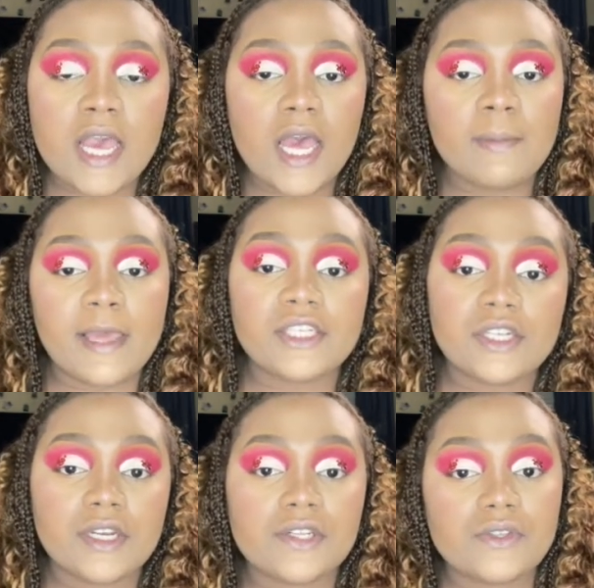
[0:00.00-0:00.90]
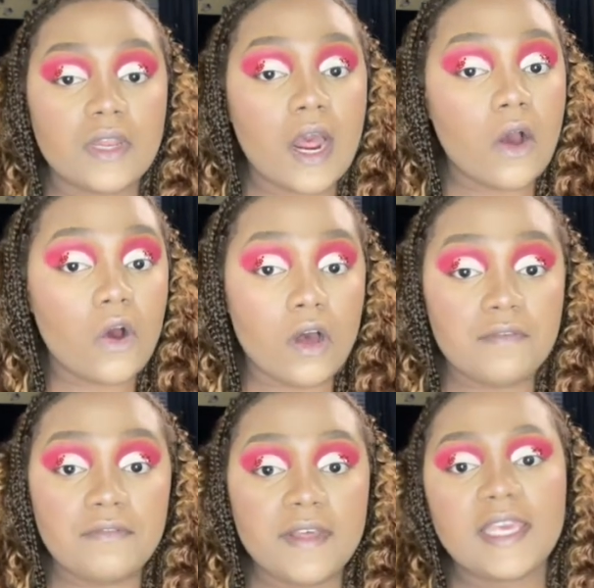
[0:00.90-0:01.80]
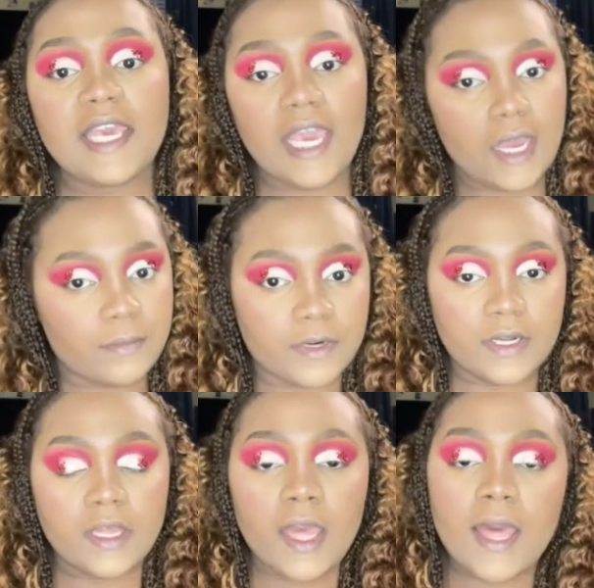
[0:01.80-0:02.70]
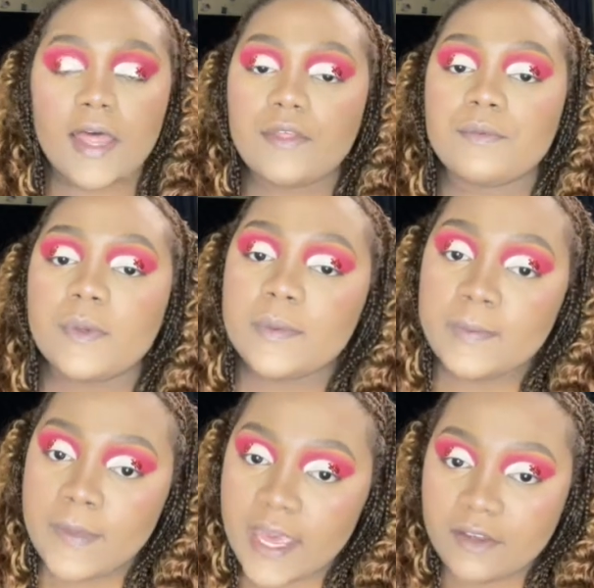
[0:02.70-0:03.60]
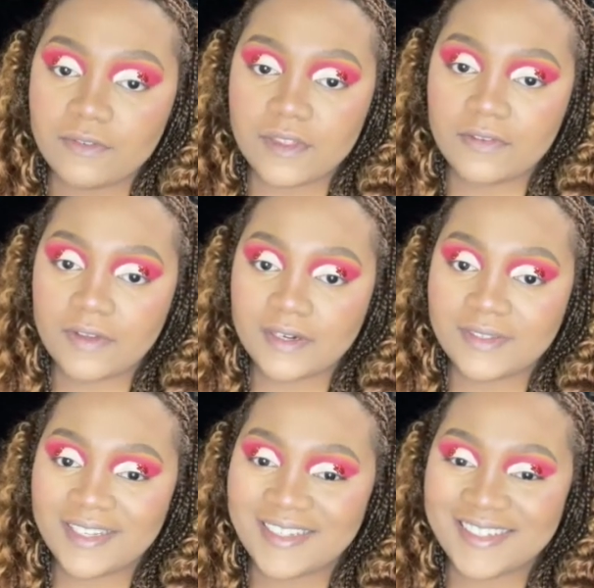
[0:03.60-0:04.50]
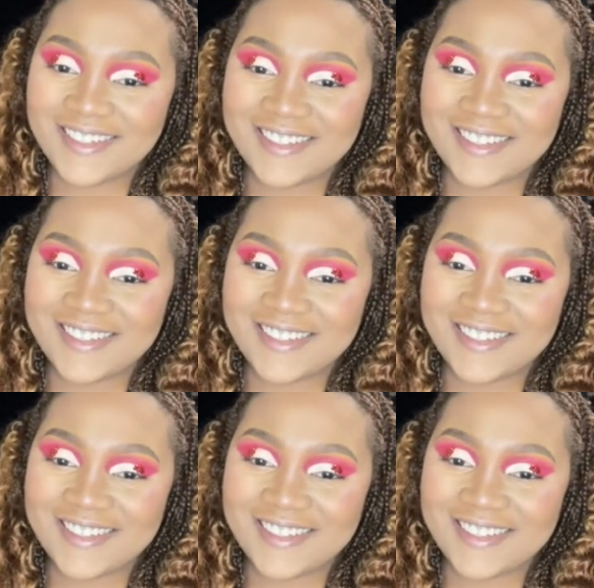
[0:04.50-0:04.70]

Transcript: I'm actually going to do that off camera, and then we'll be back for the final look.